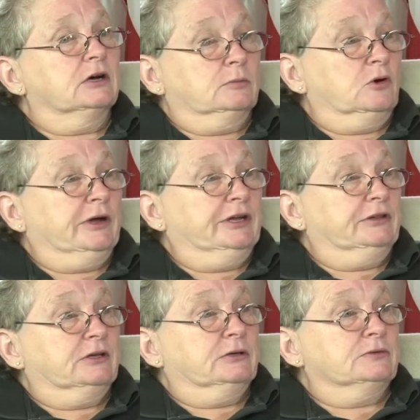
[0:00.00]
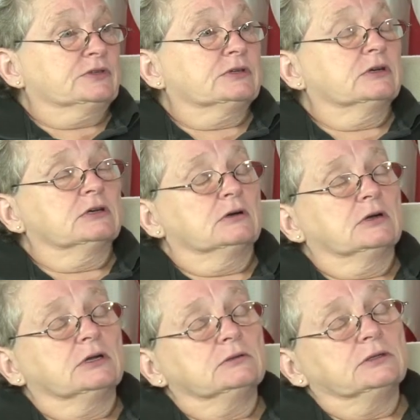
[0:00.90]
upgrading those. Okay. Uh,
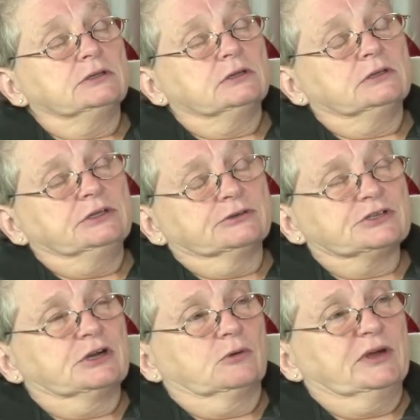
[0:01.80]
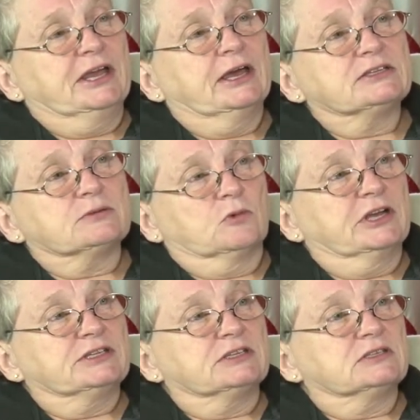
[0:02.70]
years ago we had some
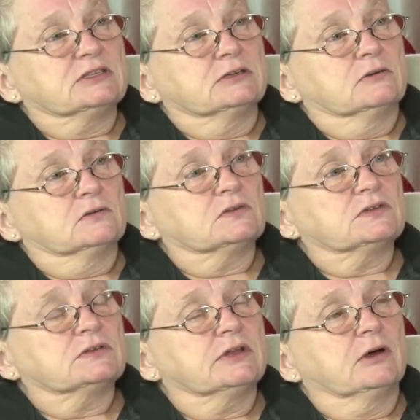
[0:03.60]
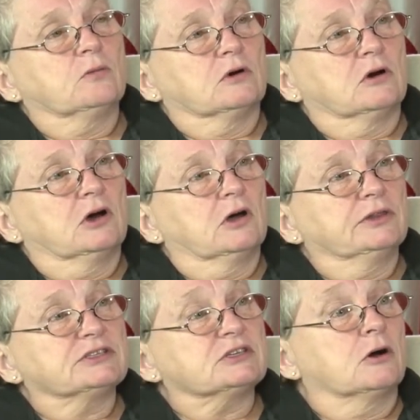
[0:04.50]
racing silks that were on
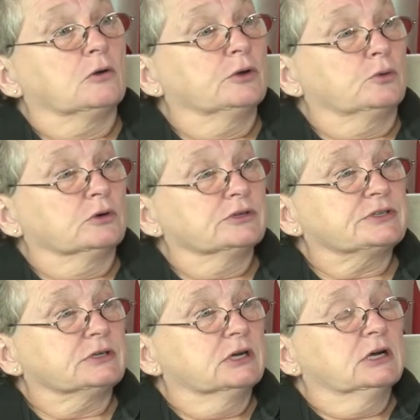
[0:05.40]
the stall doors,